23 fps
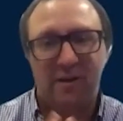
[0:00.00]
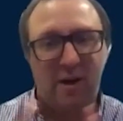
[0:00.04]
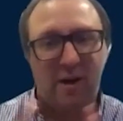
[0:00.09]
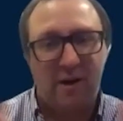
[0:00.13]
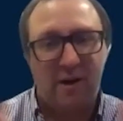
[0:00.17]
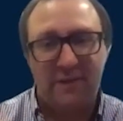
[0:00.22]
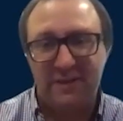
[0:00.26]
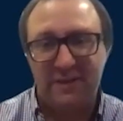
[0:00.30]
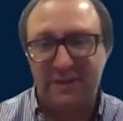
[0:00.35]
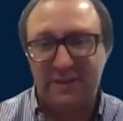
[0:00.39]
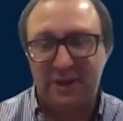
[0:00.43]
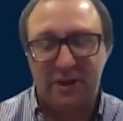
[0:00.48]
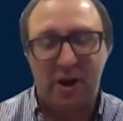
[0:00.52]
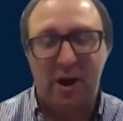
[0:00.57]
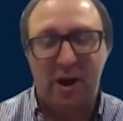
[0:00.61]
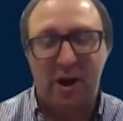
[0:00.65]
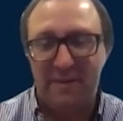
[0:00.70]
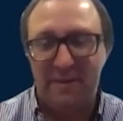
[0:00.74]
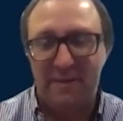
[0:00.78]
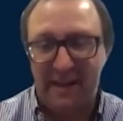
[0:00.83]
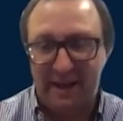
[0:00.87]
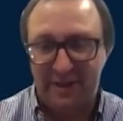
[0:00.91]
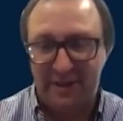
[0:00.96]
obviously, a
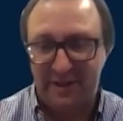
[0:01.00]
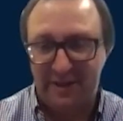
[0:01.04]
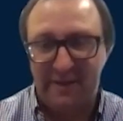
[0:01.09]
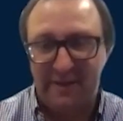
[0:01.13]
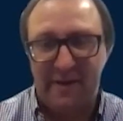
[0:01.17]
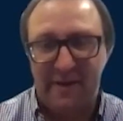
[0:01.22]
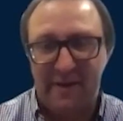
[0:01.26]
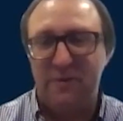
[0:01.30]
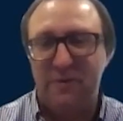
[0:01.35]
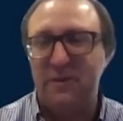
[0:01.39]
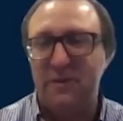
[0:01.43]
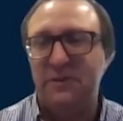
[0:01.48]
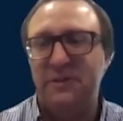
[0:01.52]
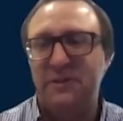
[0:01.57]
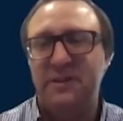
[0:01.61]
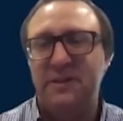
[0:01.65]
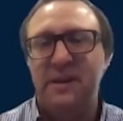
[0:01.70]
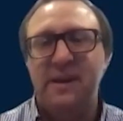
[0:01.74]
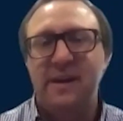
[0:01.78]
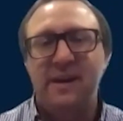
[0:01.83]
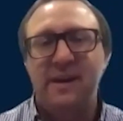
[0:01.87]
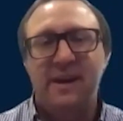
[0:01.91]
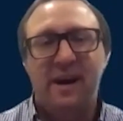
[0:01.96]
combination of efforts
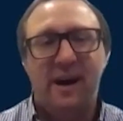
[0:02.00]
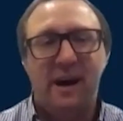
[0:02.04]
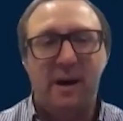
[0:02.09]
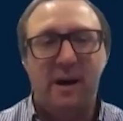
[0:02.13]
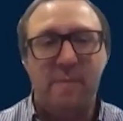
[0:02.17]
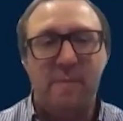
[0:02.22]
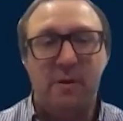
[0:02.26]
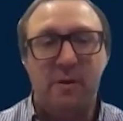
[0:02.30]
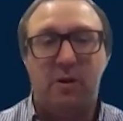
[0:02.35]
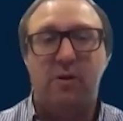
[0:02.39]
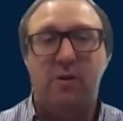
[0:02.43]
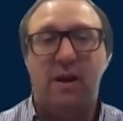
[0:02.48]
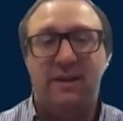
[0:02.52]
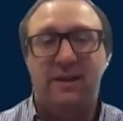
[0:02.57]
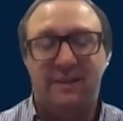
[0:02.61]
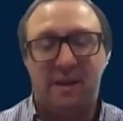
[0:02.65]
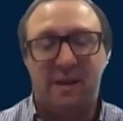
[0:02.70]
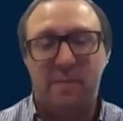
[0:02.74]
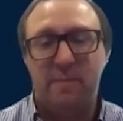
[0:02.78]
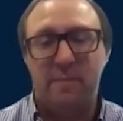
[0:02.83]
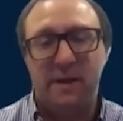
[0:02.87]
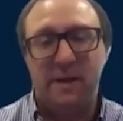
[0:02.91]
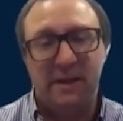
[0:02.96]
across
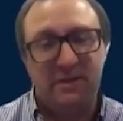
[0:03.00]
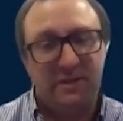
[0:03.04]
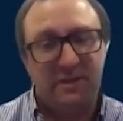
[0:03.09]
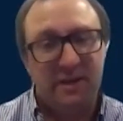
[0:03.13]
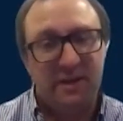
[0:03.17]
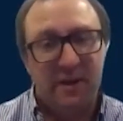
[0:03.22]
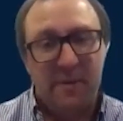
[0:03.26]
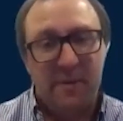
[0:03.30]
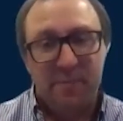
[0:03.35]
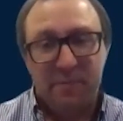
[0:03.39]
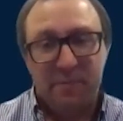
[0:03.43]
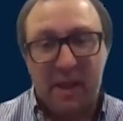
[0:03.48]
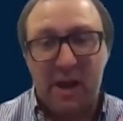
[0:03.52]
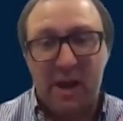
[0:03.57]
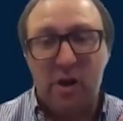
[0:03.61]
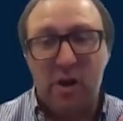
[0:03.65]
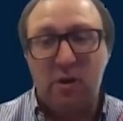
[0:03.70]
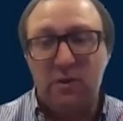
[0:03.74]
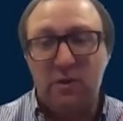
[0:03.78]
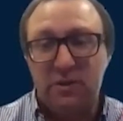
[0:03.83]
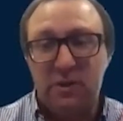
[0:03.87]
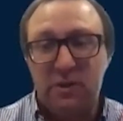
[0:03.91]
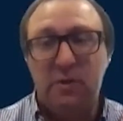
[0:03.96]
companies and
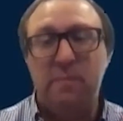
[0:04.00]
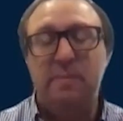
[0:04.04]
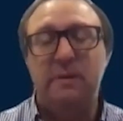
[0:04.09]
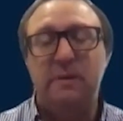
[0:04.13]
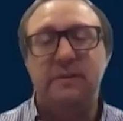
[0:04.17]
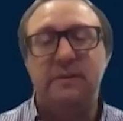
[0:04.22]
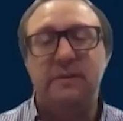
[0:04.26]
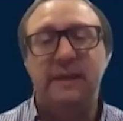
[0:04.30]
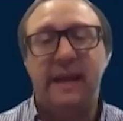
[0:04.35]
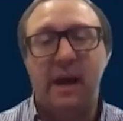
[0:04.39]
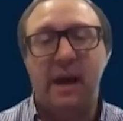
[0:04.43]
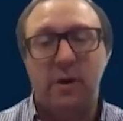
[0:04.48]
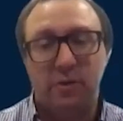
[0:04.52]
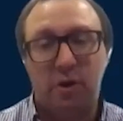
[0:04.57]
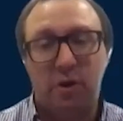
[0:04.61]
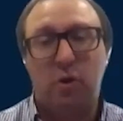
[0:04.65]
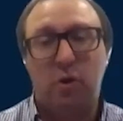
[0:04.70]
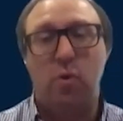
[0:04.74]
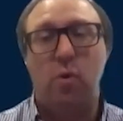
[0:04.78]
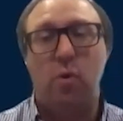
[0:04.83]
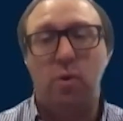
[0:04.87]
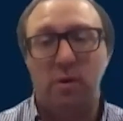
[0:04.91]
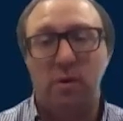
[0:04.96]
also building out the
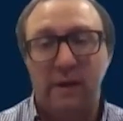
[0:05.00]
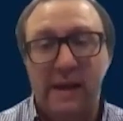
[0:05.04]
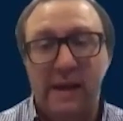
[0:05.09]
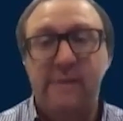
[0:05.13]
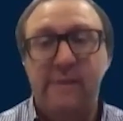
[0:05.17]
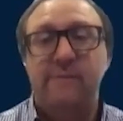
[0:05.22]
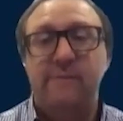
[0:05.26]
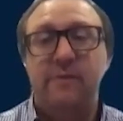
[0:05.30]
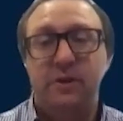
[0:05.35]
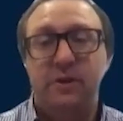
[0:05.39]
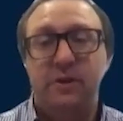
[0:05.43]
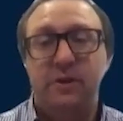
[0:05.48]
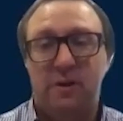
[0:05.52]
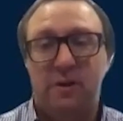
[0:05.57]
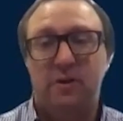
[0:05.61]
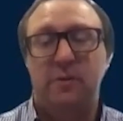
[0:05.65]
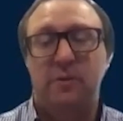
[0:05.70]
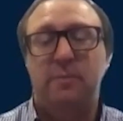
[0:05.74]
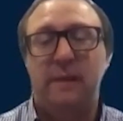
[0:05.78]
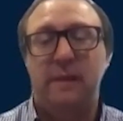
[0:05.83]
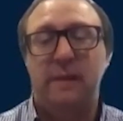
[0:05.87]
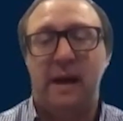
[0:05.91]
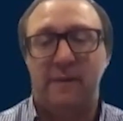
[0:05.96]
core infrastructure
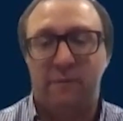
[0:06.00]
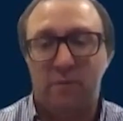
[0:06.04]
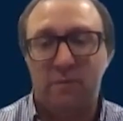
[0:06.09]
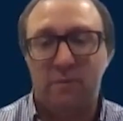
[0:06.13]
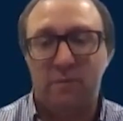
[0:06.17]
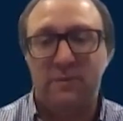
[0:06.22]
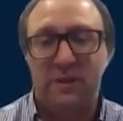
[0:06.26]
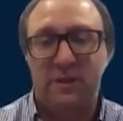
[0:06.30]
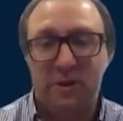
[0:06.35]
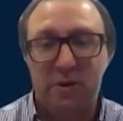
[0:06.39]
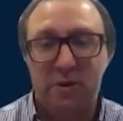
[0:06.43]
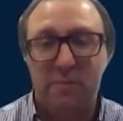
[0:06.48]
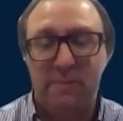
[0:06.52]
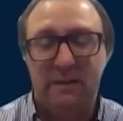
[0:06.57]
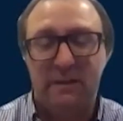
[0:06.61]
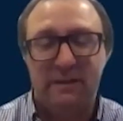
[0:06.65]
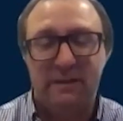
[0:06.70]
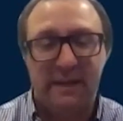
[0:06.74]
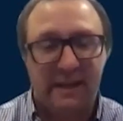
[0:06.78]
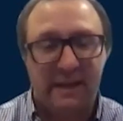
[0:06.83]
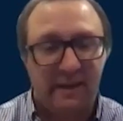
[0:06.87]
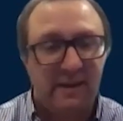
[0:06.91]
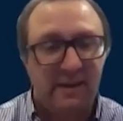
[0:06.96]
platforms that you're
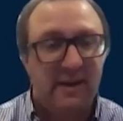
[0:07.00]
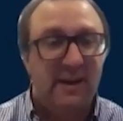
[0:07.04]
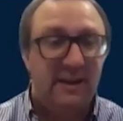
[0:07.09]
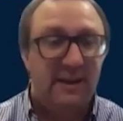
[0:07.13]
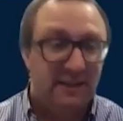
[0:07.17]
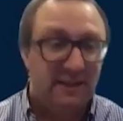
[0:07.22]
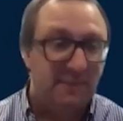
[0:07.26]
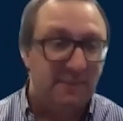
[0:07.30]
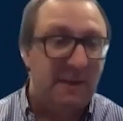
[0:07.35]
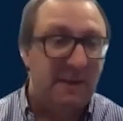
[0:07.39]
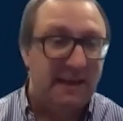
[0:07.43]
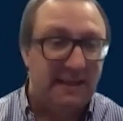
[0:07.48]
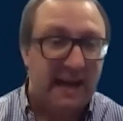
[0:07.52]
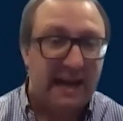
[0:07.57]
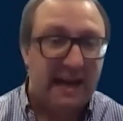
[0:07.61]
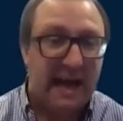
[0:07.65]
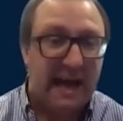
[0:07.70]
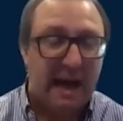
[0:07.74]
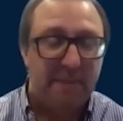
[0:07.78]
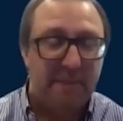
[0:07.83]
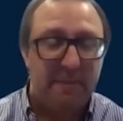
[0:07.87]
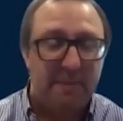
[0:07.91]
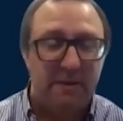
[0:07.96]
building to make that
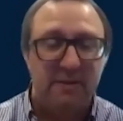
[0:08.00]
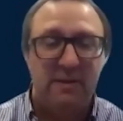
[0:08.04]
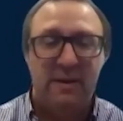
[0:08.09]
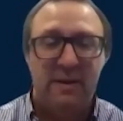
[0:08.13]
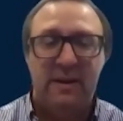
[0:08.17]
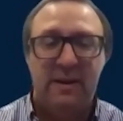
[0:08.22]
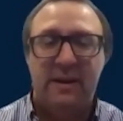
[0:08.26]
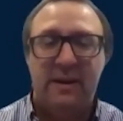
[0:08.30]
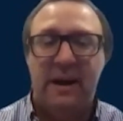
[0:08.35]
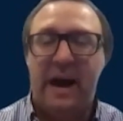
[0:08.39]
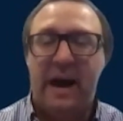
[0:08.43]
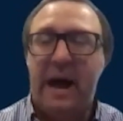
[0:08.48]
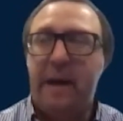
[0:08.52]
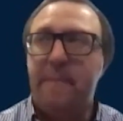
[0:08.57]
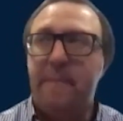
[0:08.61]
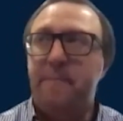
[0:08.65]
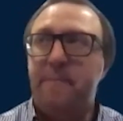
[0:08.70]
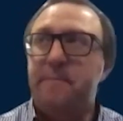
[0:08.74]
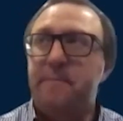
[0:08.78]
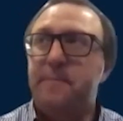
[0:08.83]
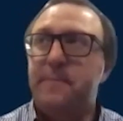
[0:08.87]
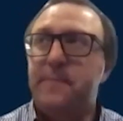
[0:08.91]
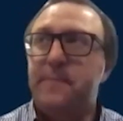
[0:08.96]
happen.
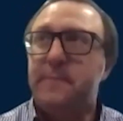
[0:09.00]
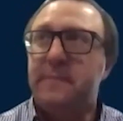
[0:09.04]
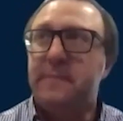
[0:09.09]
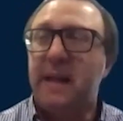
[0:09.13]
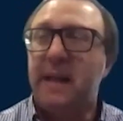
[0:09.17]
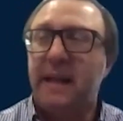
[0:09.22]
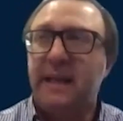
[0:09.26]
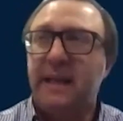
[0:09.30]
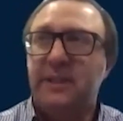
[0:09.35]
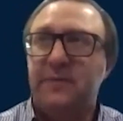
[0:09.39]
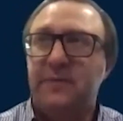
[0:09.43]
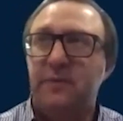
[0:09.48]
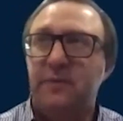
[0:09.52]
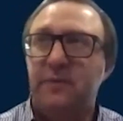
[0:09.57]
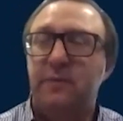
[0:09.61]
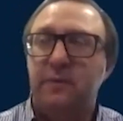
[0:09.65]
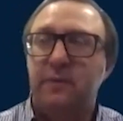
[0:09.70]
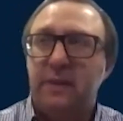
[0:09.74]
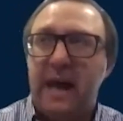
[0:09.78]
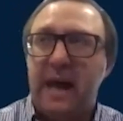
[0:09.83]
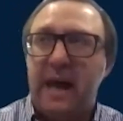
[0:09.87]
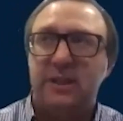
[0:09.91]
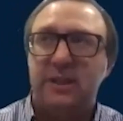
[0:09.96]
I guess for
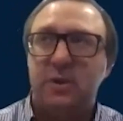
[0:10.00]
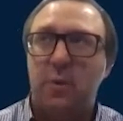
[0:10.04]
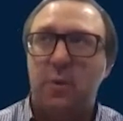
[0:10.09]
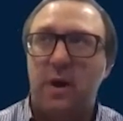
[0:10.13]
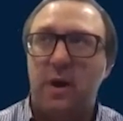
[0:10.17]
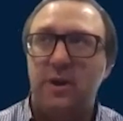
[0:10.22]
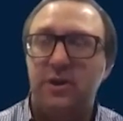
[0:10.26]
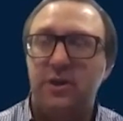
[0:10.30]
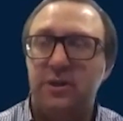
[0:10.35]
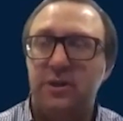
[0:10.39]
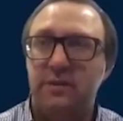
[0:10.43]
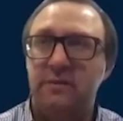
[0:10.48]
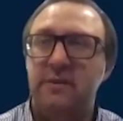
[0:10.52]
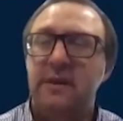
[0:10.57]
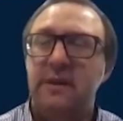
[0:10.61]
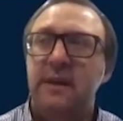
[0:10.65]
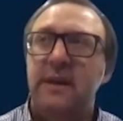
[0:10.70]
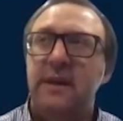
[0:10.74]
last question,